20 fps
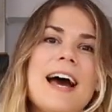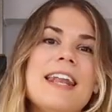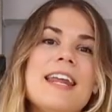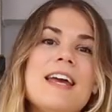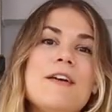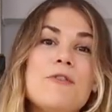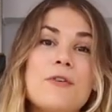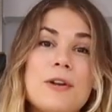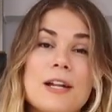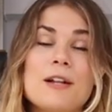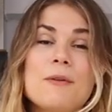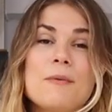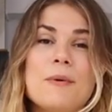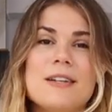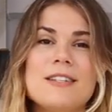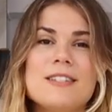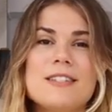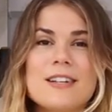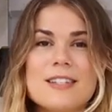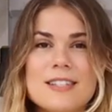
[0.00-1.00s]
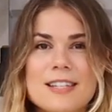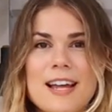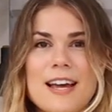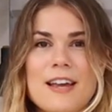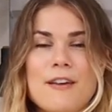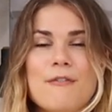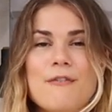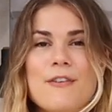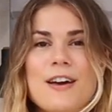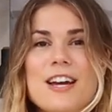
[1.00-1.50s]
And if your little one does
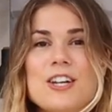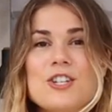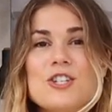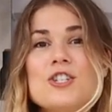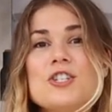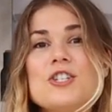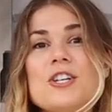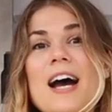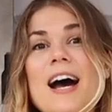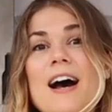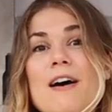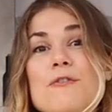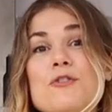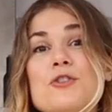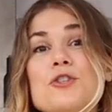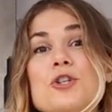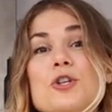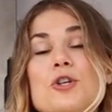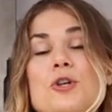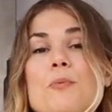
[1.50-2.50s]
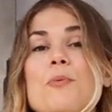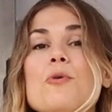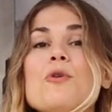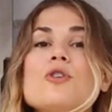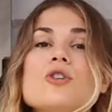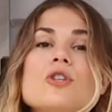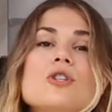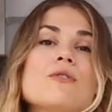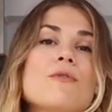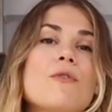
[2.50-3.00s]
like fish, to have 2
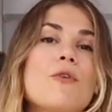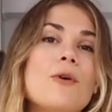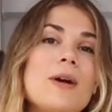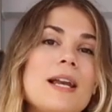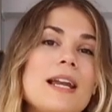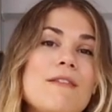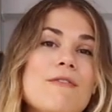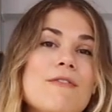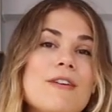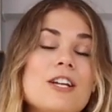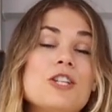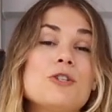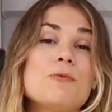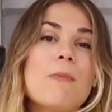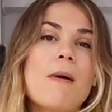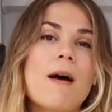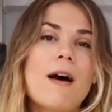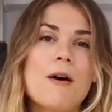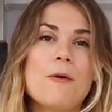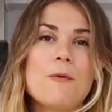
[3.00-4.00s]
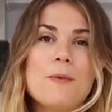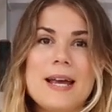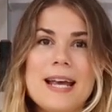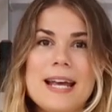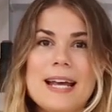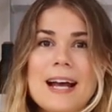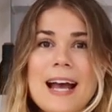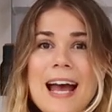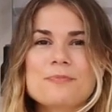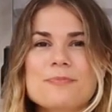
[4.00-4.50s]
portions of oily fish per
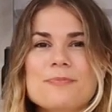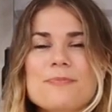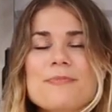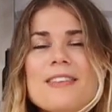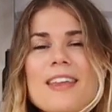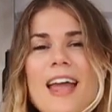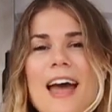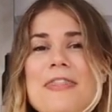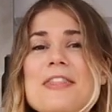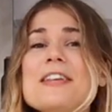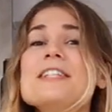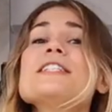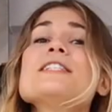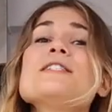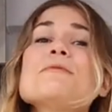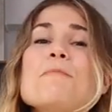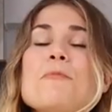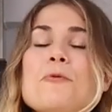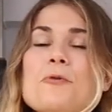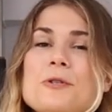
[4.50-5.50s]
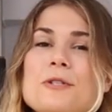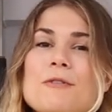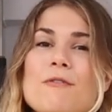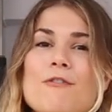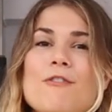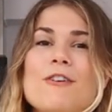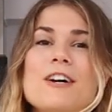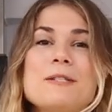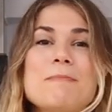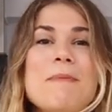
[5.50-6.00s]
week. And this is important
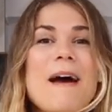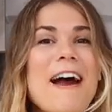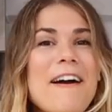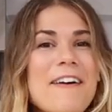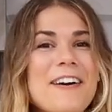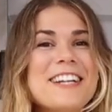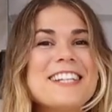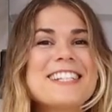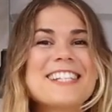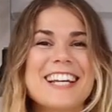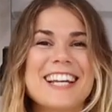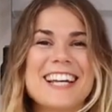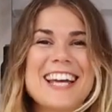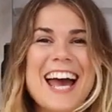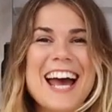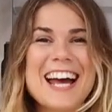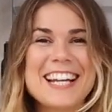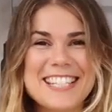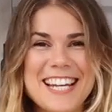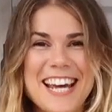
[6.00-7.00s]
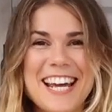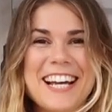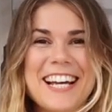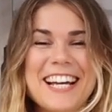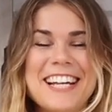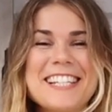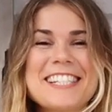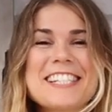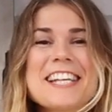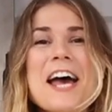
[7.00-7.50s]
for us parents and
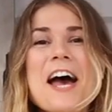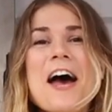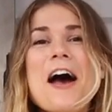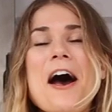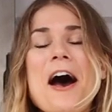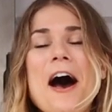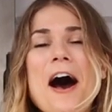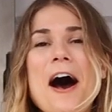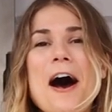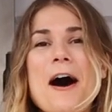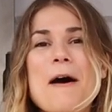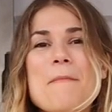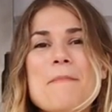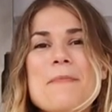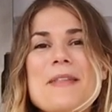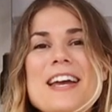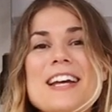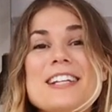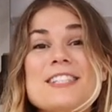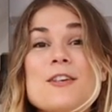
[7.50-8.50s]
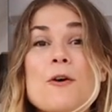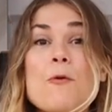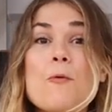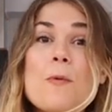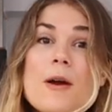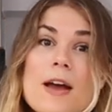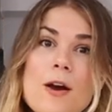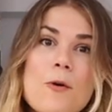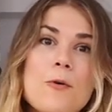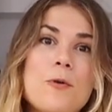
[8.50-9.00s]
caretakers, is that
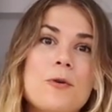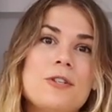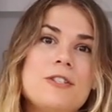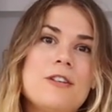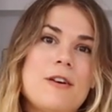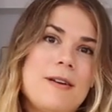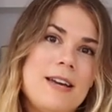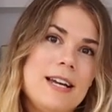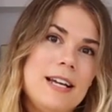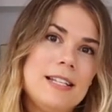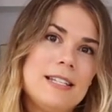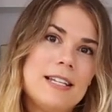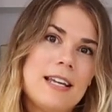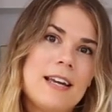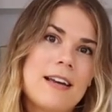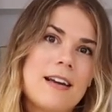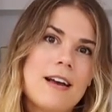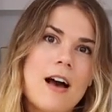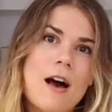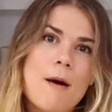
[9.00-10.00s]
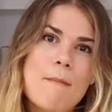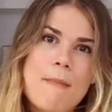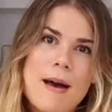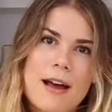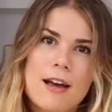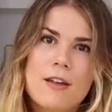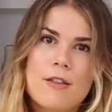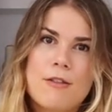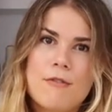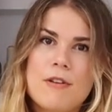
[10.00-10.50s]
we're also eating
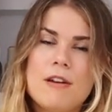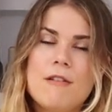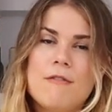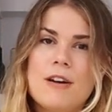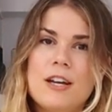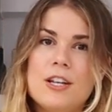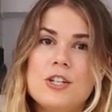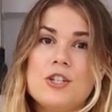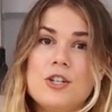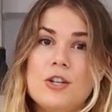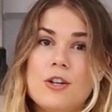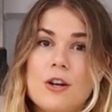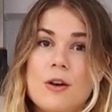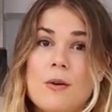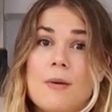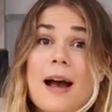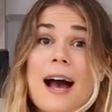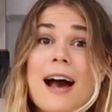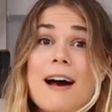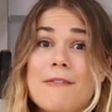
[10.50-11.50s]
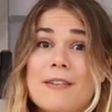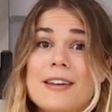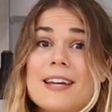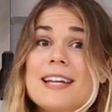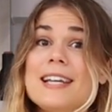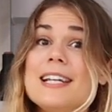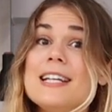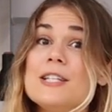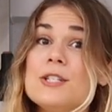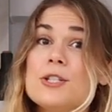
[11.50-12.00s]
omega-3 rich. You know, having
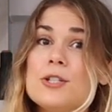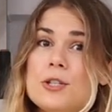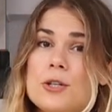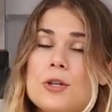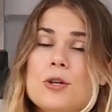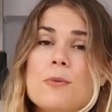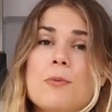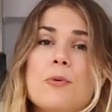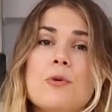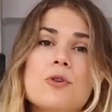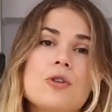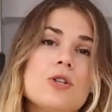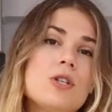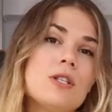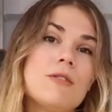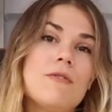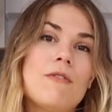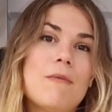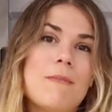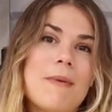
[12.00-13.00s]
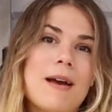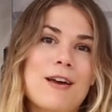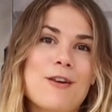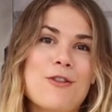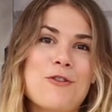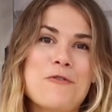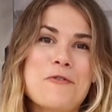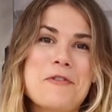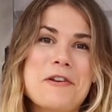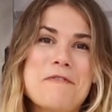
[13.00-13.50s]
at least 2 portions of
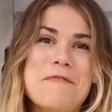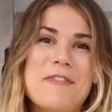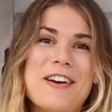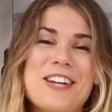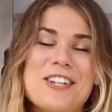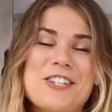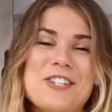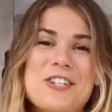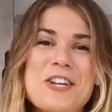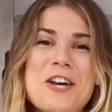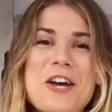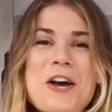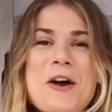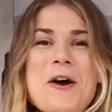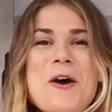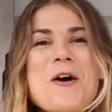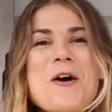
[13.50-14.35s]
omega-3 rich